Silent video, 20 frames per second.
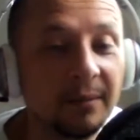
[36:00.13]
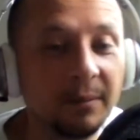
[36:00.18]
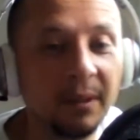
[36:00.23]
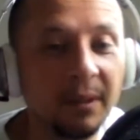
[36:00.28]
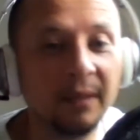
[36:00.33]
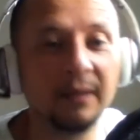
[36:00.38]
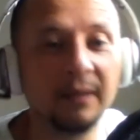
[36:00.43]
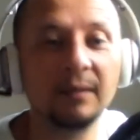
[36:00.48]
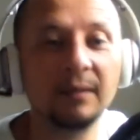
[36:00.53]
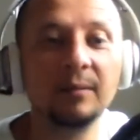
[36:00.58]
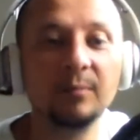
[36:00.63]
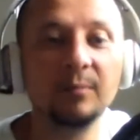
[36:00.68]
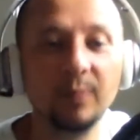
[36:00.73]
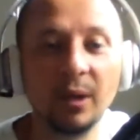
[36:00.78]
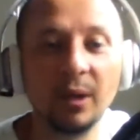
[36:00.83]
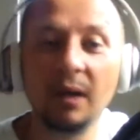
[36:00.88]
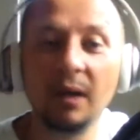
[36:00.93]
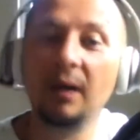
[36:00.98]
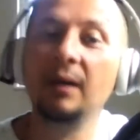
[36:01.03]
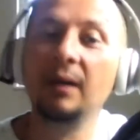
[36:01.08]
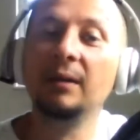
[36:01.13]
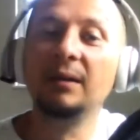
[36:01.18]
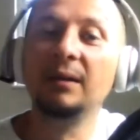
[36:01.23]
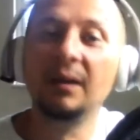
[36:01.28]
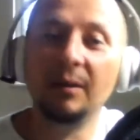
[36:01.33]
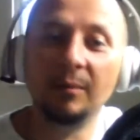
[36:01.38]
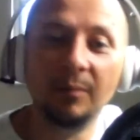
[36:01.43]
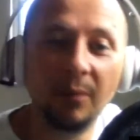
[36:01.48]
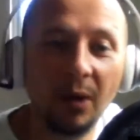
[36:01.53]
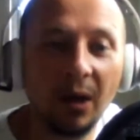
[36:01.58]
Clint. But
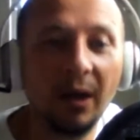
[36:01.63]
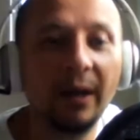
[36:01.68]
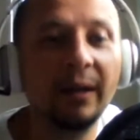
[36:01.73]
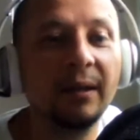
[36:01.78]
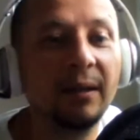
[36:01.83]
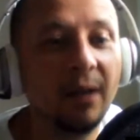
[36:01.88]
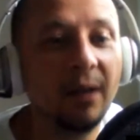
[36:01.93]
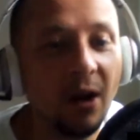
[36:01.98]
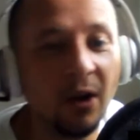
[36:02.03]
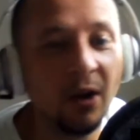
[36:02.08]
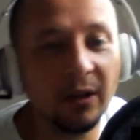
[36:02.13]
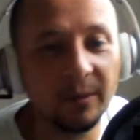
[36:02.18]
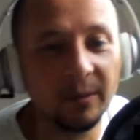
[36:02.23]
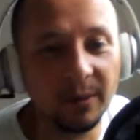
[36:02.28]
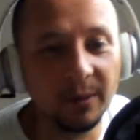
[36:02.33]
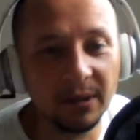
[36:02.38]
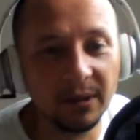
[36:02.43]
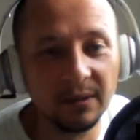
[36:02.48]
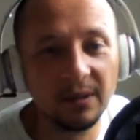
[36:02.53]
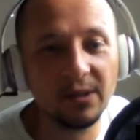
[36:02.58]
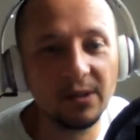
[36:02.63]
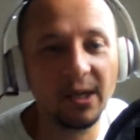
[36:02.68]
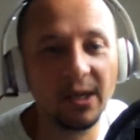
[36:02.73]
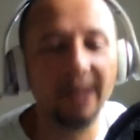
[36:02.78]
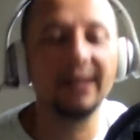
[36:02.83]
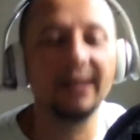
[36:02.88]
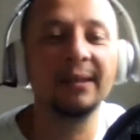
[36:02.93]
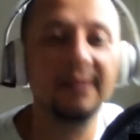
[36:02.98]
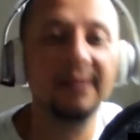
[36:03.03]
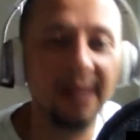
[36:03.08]
my argument to
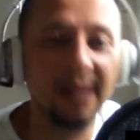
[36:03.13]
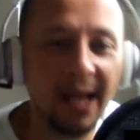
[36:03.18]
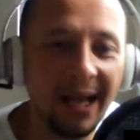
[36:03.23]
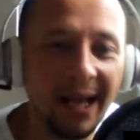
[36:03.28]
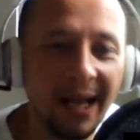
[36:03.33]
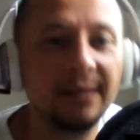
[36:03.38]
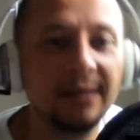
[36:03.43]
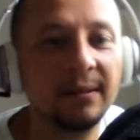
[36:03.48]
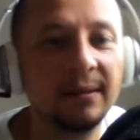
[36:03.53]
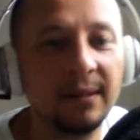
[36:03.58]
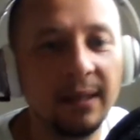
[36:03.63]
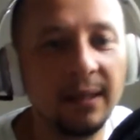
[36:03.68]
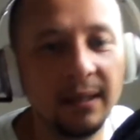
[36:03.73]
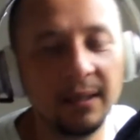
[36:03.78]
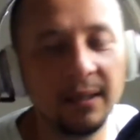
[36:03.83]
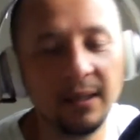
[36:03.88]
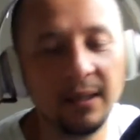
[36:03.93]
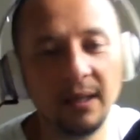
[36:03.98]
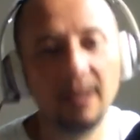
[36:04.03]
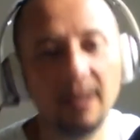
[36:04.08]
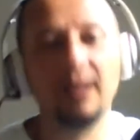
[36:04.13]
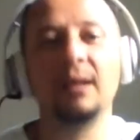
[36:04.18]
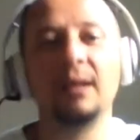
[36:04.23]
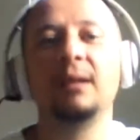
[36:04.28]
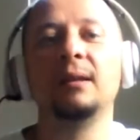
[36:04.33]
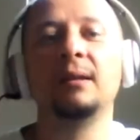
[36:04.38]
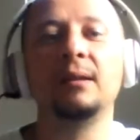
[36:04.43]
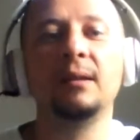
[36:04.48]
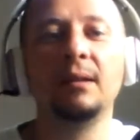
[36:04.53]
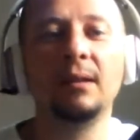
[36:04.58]
Jay is, has
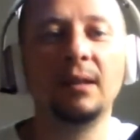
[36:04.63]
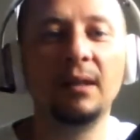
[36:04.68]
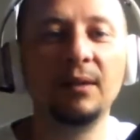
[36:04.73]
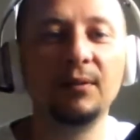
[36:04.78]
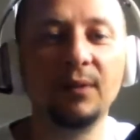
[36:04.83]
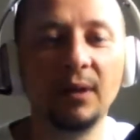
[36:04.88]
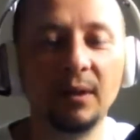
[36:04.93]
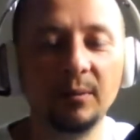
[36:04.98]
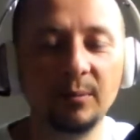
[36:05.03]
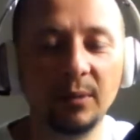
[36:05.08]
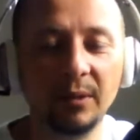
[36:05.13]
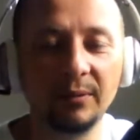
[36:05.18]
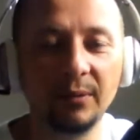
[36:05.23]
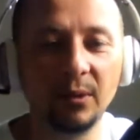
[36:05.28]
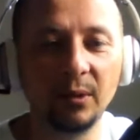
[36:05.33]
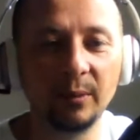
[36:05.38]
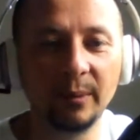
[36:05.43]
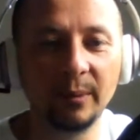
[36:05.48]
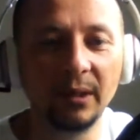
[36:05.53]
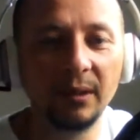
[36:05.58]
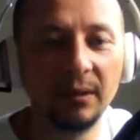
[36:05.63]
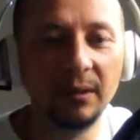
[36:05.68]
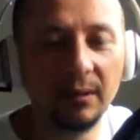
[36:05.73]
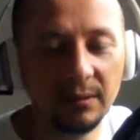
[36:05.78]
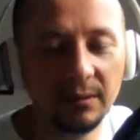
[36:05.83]
he flown Brother Hobby?